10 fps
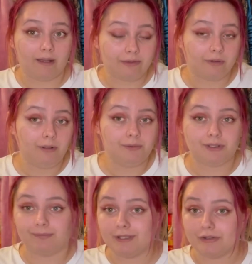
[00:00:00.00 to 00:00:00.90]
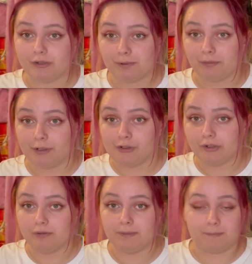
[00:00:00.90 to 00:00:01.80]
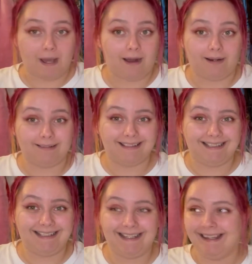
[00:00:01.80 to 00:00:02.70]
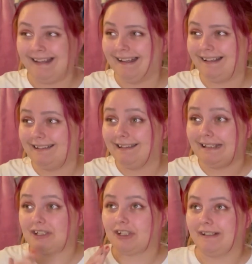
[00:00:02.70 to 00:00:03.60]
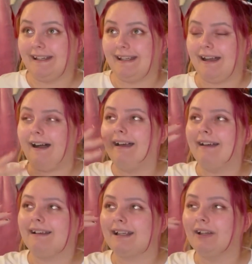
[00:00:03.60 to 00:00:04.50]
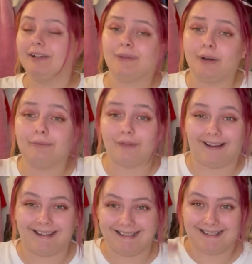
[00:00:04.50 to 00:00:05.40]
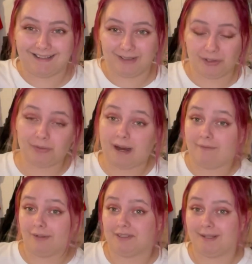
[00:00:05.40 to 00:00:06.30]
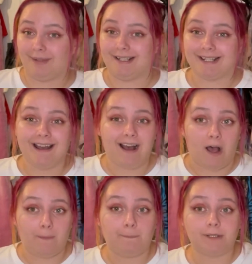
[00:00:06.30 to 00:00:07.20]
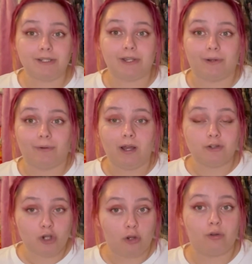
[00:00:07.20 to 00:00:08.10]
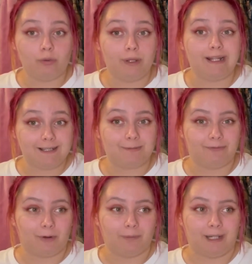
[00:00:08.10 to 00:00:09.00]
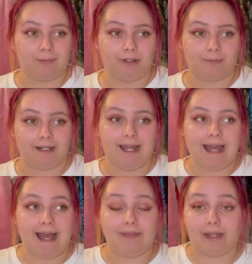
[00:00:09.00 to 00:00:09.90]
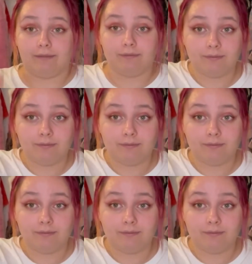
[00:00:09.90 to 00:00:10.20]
thought it was something super original, but apparently, literally, I cannot find a good reference image up until 2 weeks before my appointment. And then